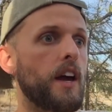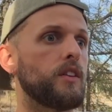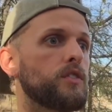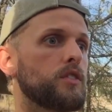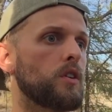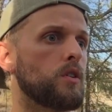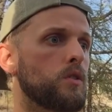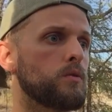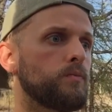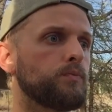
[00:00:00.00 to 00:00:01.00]
And
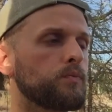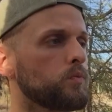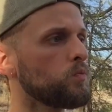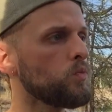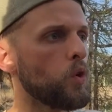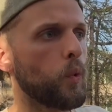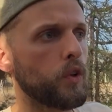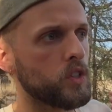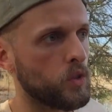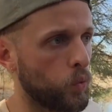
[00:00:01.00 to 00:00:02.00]
so
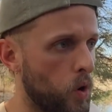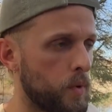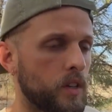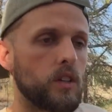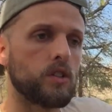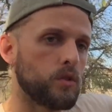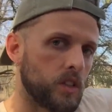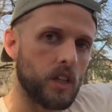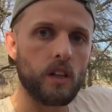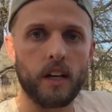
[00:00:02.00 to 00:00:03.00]
whether it's a woman
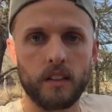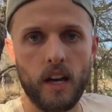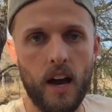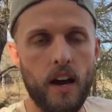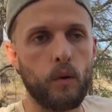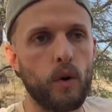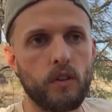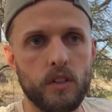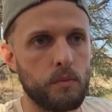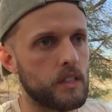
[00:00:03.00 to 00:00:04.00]
using it like that,
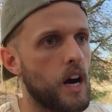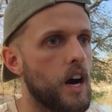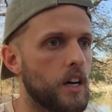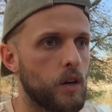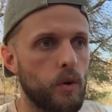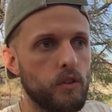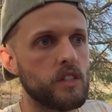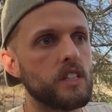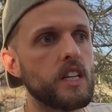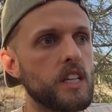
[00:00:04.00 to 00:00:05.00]
whether it's Madonna, whether
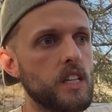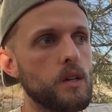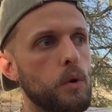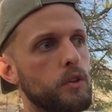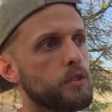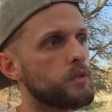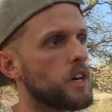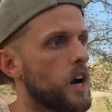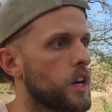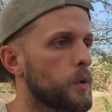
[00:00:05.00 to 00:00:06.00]
it's Nicki, whether it's
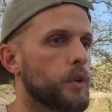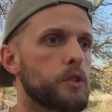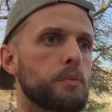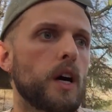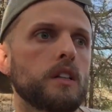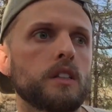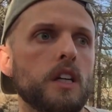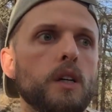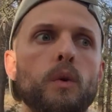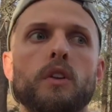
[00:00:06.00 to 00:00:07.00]
Rihanna, whether it's
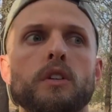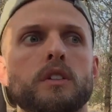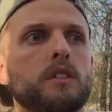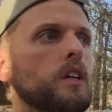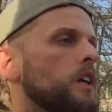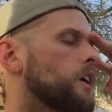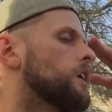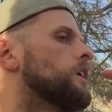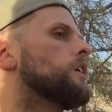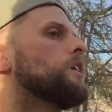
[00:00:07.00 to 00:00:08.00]
Beyonce, whether it's
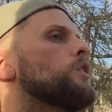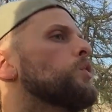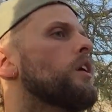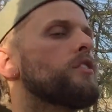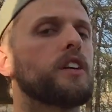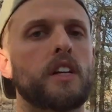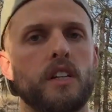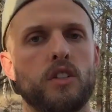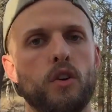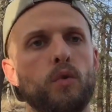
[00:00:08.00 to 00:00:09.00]
whoever it
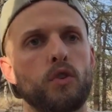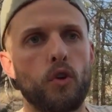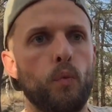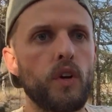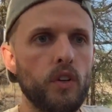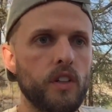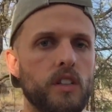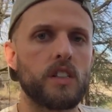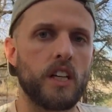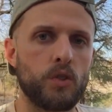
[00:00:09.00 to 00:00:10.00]
is, they're wielding
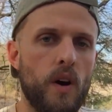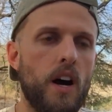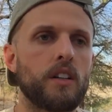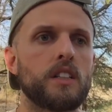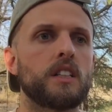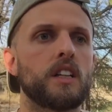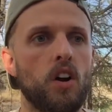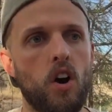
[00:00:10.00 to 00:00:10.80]
the sexuality and